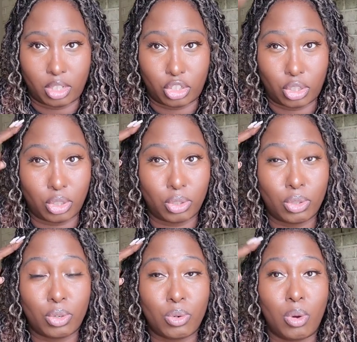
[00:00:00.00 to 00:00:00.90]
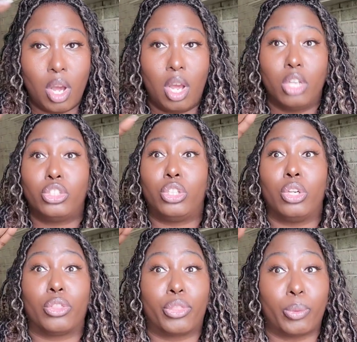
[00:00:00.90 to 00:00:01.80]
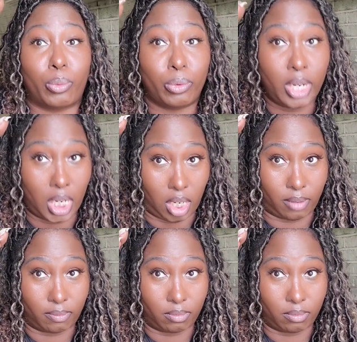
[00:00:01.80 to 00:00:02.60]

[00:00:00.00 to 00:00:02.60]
two to three